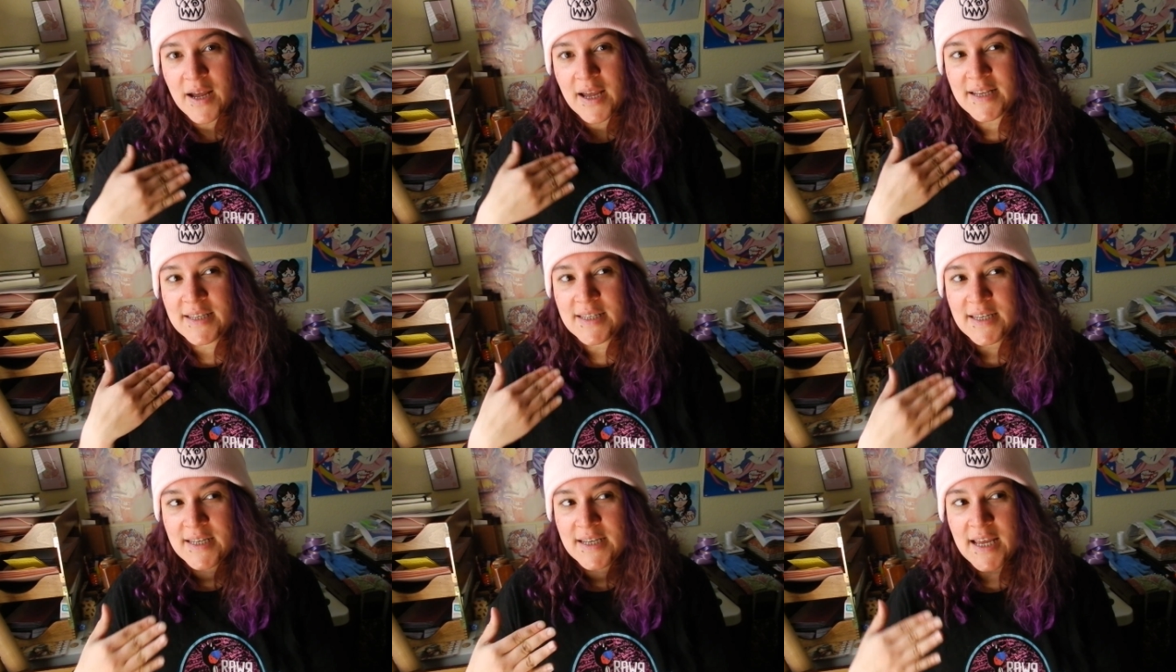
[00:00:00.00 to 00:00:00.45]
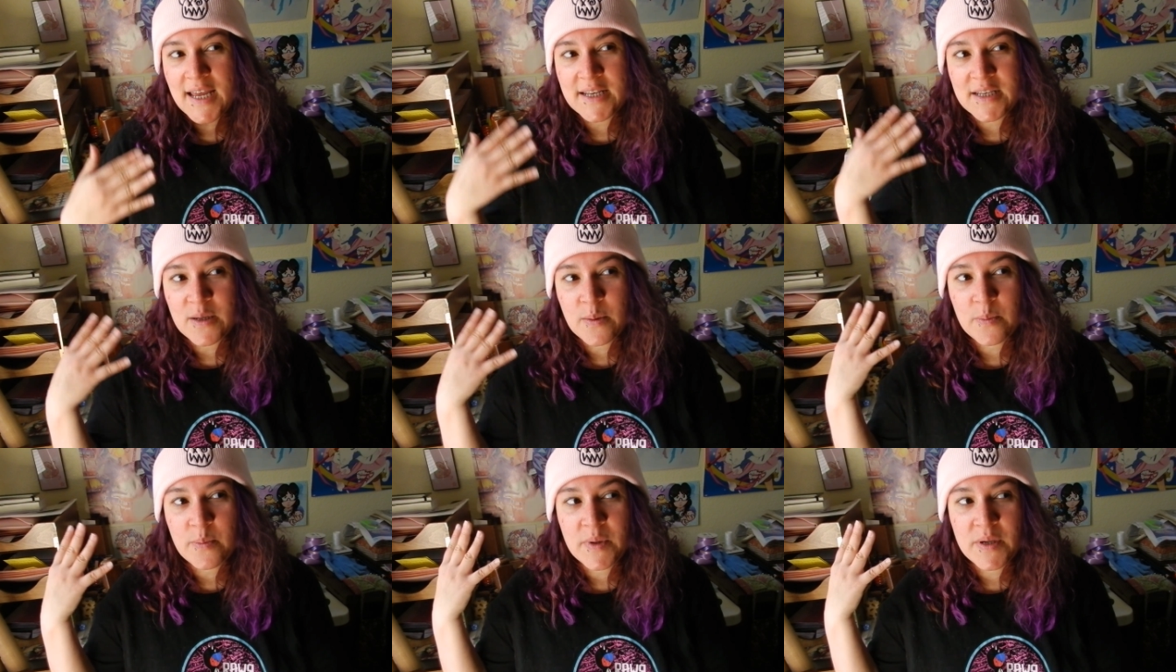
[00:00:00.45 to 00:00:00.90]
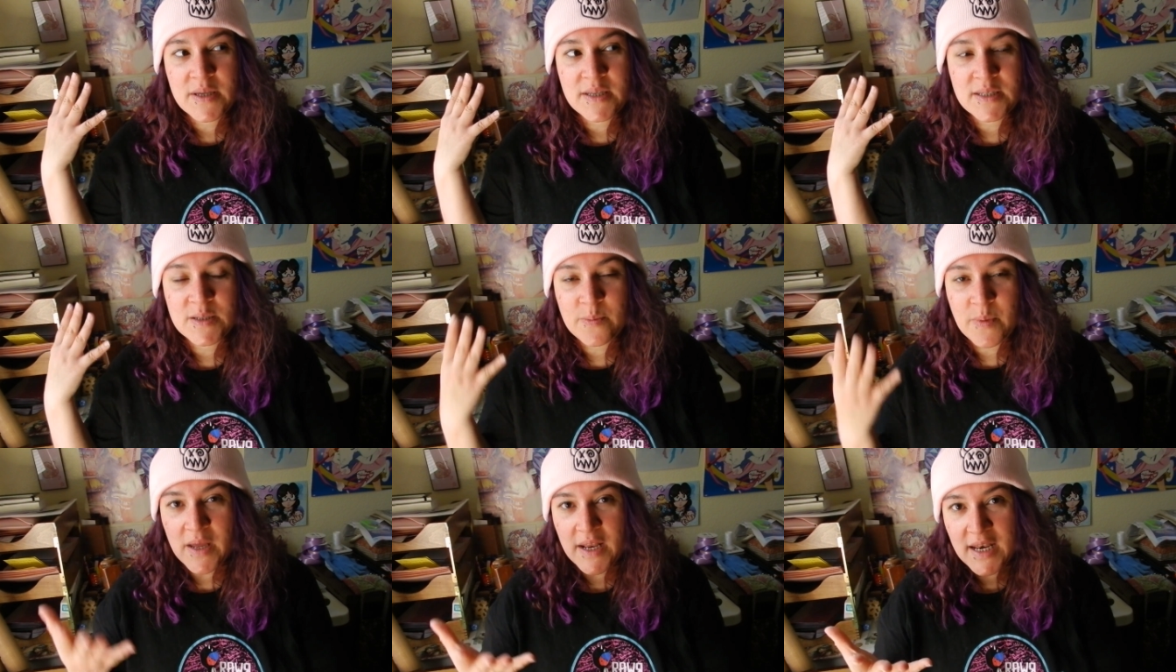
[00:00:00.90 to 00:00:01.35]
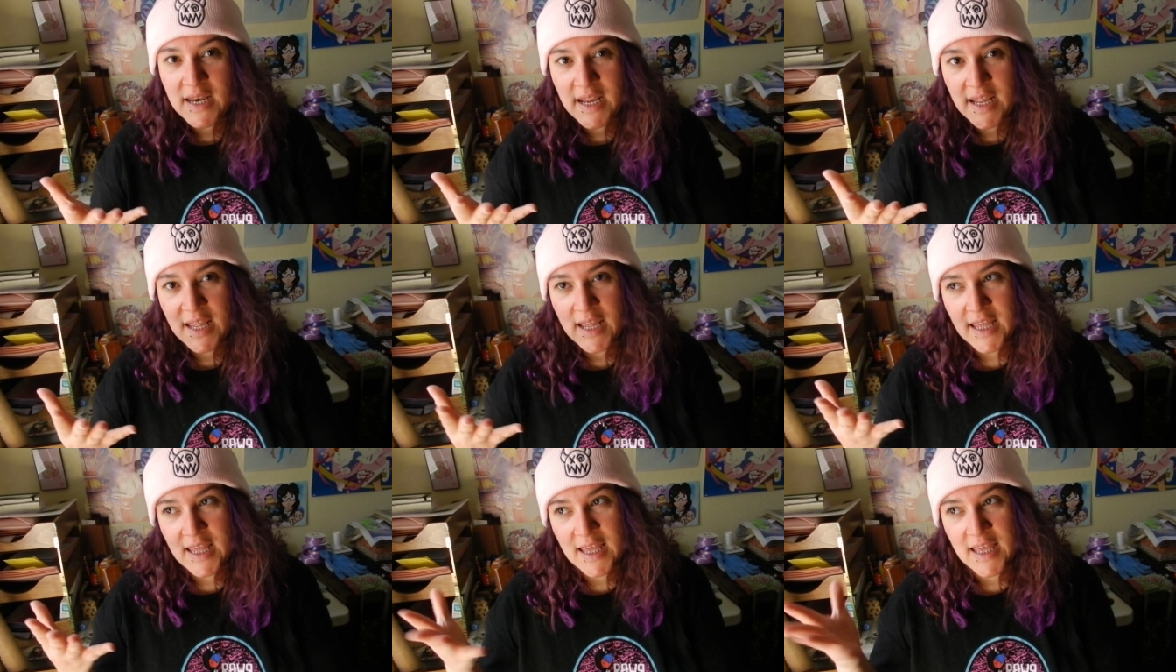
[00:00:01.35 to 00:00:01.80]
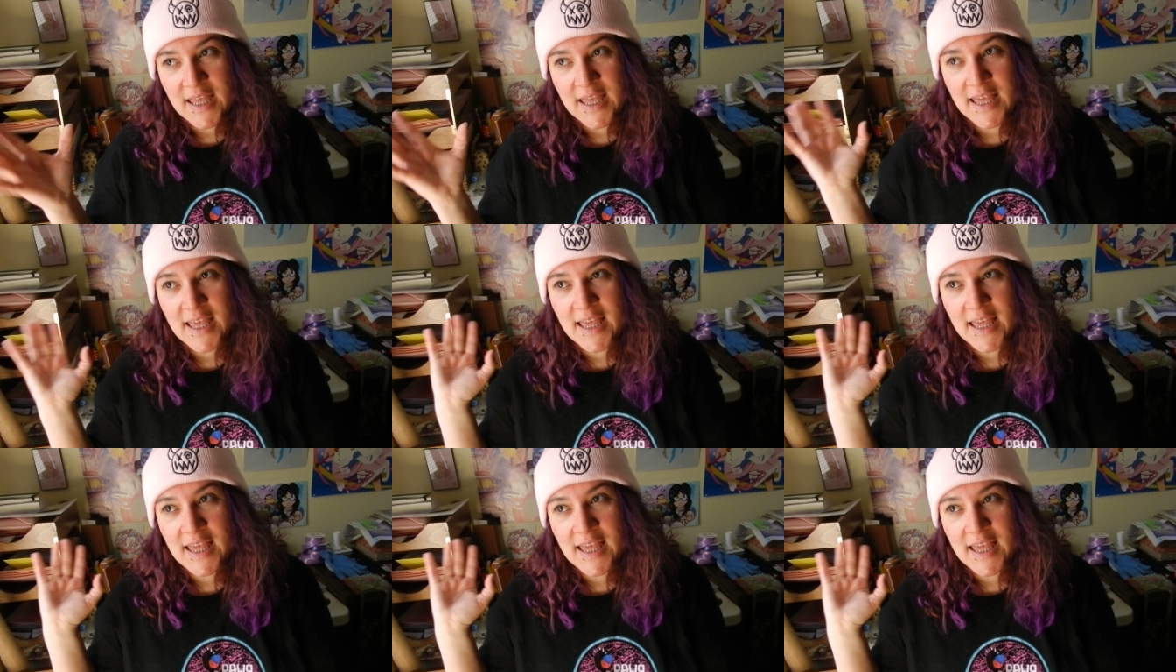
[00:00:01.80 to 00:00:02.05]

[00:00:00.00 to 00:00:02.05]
I did end up spending